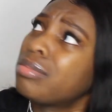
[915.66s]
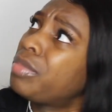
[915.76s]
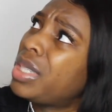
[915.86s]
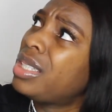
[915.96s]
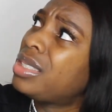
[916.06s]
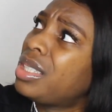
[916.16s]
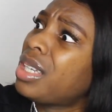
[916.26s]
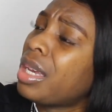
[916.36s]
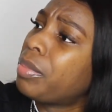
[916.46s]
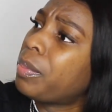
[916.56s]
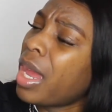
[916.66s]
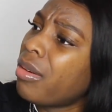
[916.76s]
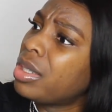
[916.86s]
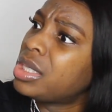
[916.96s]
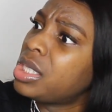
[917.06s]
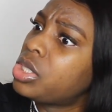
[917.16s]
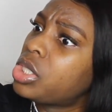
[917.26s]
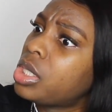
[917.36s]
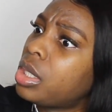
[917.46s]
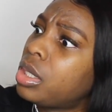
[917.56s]
PTA,
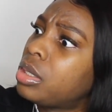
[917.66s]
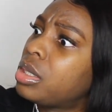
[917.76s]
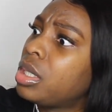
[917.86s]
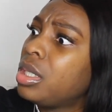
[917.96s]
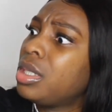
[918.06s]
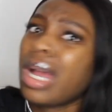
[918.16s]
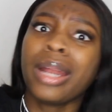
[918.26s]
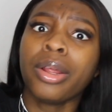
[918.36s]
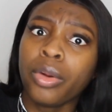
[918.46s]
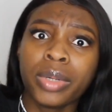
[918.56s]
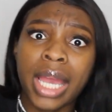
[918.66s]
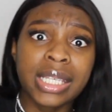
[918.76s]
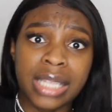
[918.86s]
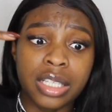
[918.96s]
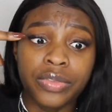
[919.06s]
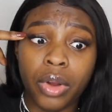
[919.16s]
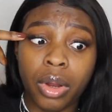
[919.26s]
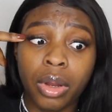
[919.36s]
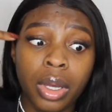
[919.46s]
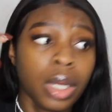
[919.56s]
parent-teachers. I don't know what the A stands
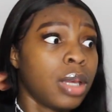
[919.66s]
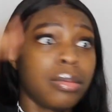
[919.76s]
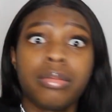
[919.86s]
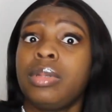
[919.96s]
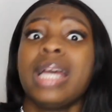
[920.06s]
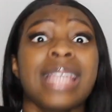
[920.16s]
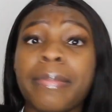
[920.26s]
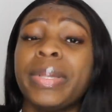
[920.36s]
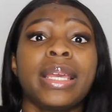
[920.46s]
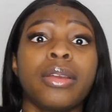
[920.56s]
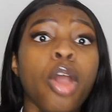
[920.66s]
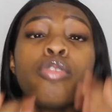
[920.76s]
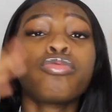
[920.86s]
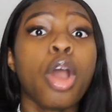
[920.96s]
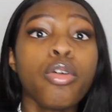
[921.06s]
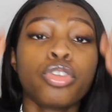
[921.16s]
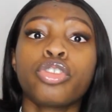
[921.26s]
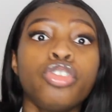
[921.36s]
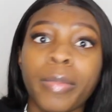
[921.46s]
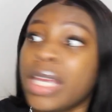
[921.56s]
for. Assembly. Go, you know
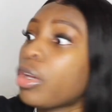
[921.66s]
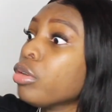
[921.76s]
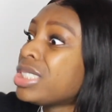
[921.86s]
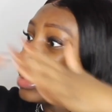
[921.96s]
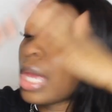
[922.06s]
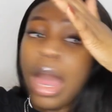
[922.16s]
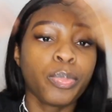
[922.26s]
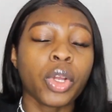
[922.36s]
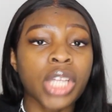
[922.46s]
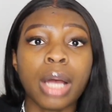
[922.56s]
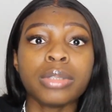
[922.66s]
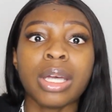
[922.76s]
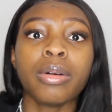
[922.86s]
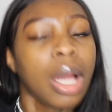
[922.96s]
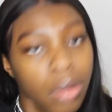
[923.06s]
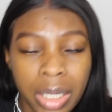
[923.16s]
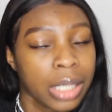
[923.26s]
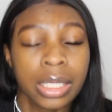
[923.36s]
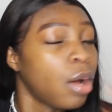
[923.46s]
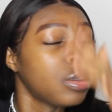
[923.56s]
what I mean? Go help your child sell
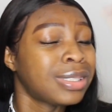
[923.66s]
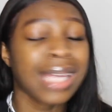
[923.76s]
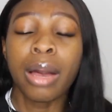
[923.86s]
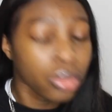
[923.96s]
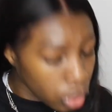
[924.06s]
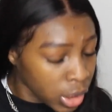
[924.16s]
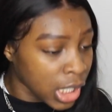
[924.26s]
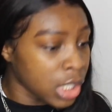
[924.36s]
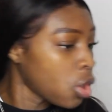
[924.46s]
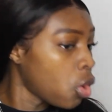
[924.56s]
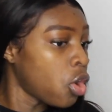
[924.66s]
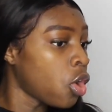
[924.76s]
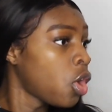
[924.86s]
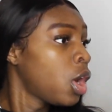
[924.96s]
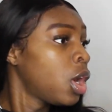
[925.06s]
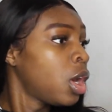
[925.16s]
Girl Scout cookies or